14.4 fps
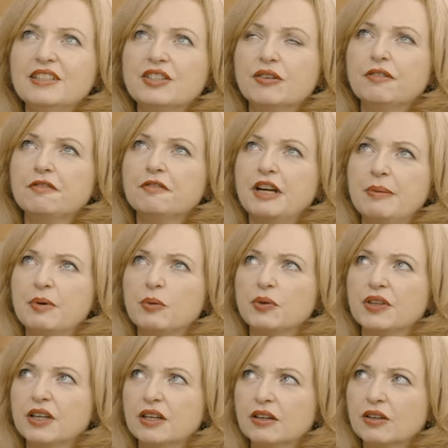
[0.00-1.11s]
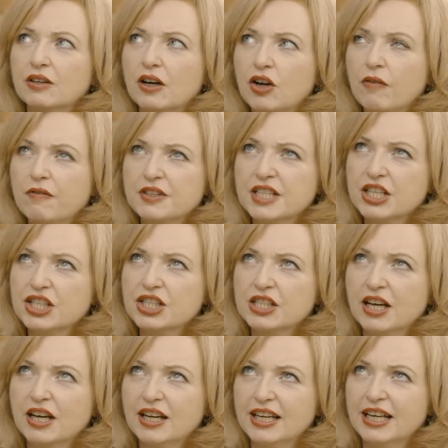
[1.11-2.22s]
I sort of frame it within a conversation
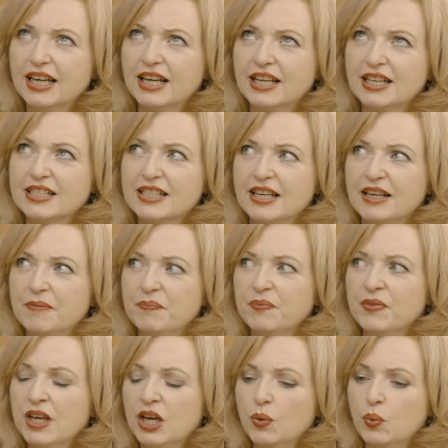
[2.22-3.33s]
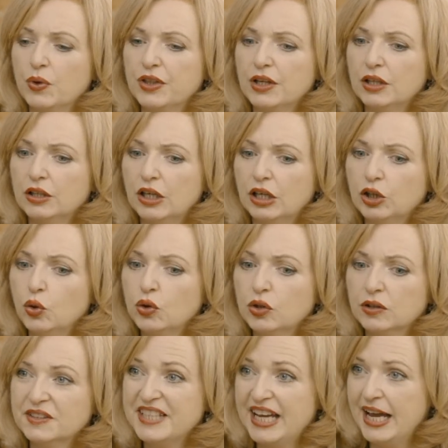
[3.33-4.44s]
I had with a
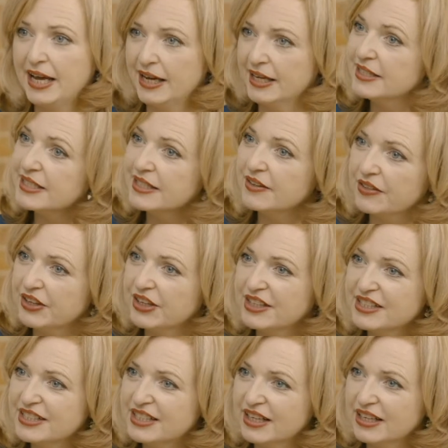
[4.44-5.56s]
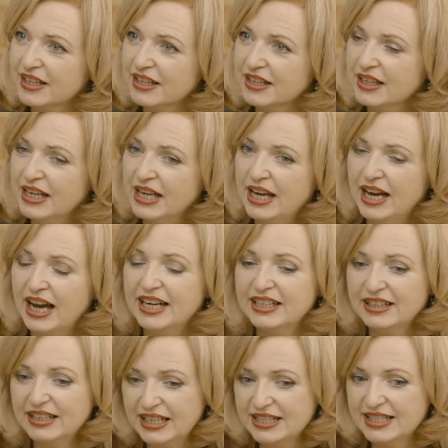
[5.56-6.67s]
local dad that,
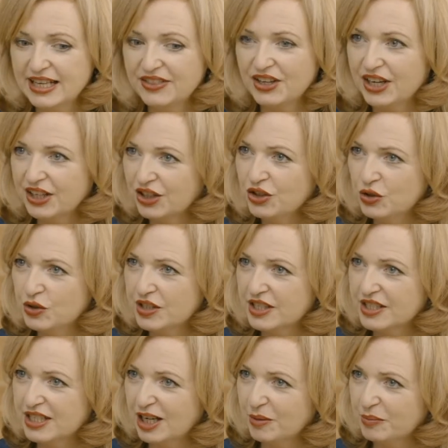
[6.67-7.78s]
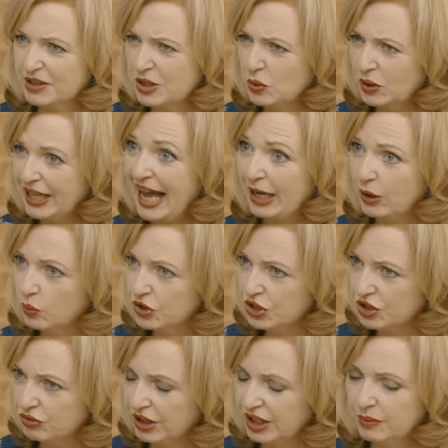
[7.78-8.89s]
and he said that I can use this term because I know language
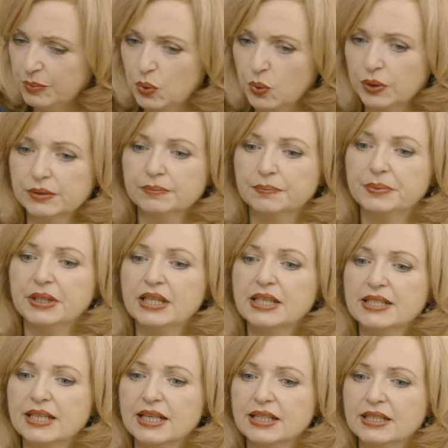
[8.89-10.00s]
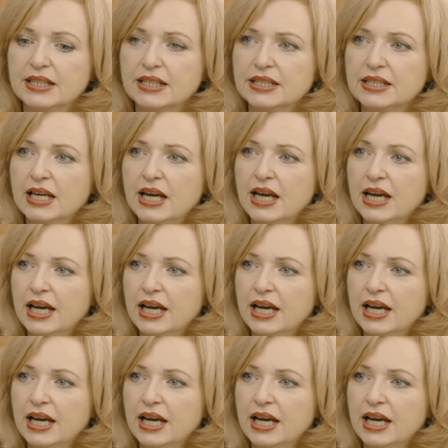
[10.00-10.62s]
is really important, but he said that